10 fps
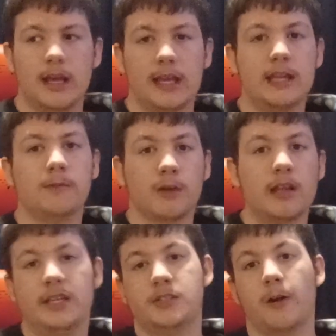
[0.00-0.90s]
He
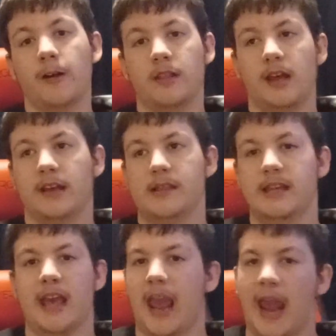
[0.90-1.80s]
really started like
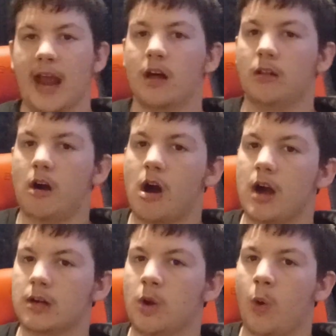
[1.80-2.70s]
the
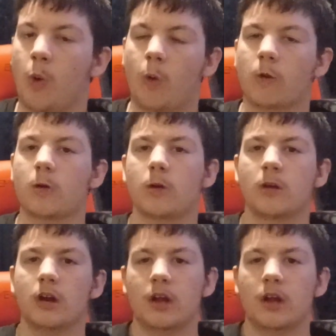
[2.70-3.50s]
analog horror